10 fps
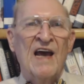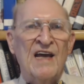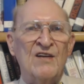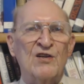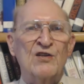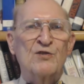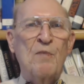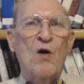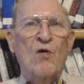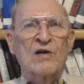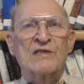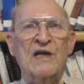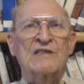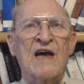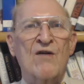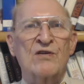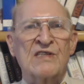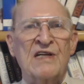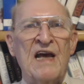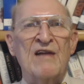and spoke six
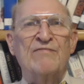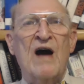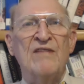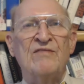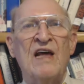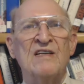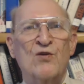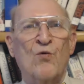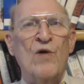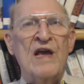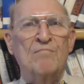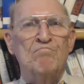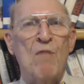hours a day, five days a week,